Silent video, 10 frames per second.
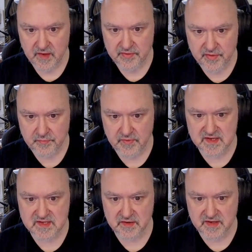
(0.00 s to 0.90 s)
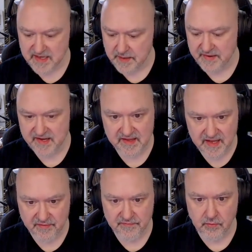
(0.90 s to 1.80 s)
The three is looking down, making
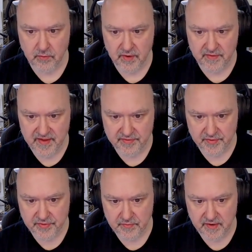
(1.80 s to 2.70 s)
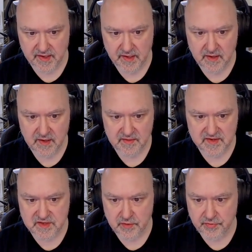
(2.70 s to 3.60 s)
that the four and that the three.
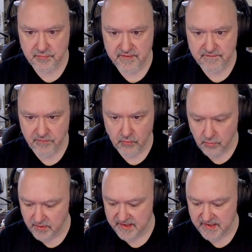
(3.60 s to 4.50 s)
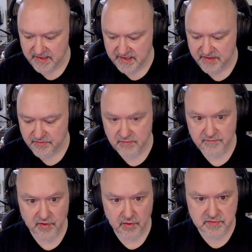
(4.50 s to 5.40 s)
There's no three, four in either
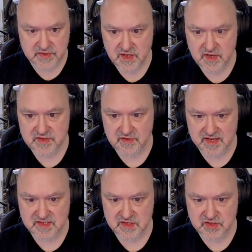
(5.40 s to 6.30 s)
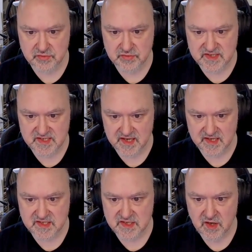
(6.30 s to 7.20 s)
of those. So that's a two,
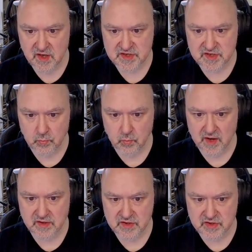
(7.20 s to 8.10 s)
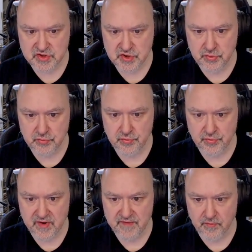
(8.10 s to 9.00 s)
six. So one, two,
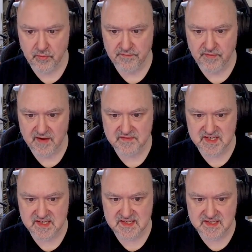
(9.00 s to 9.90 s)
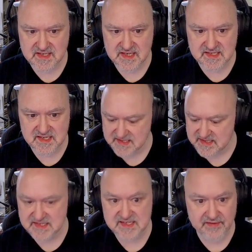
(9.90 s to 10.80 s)
three, four, five, six. This is a
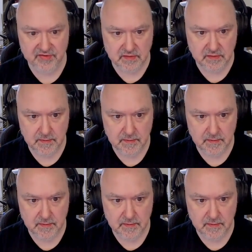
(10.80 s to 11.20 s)
seven.